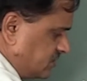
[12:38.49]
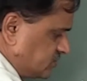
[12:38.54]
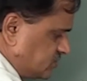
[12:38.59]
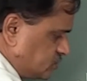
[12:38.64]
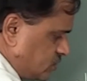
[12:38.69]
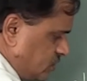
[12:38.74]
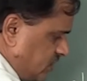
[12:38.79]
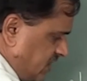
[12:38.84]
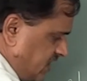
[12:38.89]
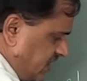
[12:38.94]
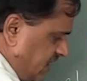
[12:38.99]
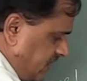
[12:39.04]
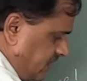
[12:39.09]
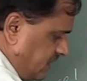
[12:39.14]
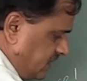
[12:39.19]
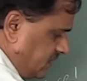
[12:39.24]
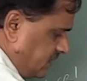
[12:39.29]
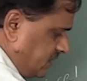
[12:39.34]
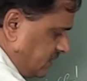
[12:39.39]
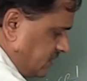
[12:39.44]
So
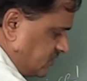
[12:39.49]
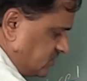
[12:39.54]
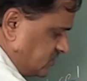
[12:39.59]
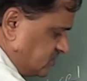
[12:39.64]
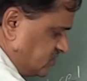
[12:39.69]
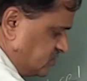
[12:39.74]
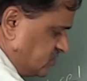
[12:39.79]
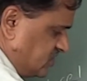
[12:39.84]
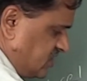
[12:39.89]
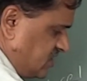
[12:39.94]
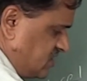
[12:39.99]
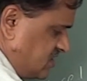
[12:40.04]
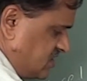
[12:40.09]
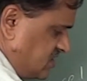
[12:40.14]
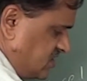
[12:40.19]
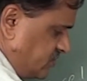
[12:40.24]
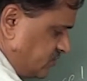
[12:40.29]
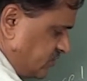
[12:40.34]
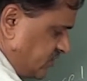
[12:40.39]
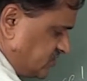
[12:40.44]
again G
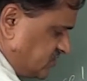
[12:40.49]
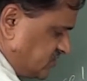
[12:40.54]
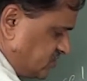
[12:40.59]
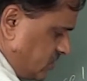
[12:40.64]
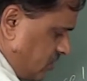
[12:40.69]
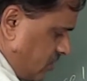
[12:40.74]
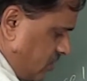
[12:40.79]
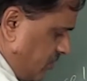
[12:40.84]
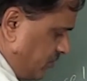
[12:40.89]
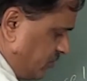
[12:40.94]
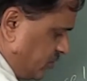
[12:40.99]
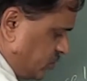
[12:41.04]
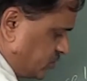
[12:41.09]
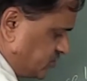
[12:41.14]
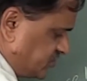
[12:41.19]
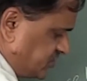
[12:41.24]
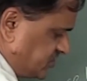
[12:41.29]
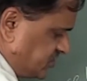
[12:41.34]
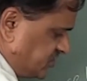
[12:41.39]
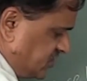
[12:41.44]
inverse
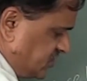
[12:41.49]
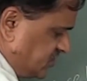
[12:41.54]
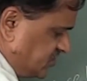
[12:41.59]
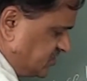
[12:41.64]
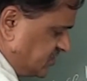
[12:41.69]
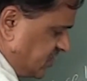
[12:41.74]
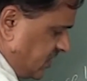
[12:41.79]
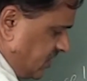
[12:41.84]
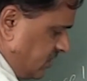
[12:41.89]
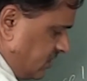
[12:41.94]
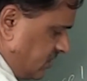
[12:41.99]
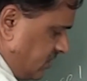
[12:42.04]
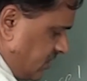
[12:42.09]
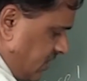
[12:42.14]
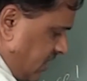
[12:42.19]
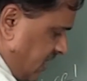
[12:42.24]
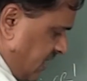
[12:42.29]
composition G.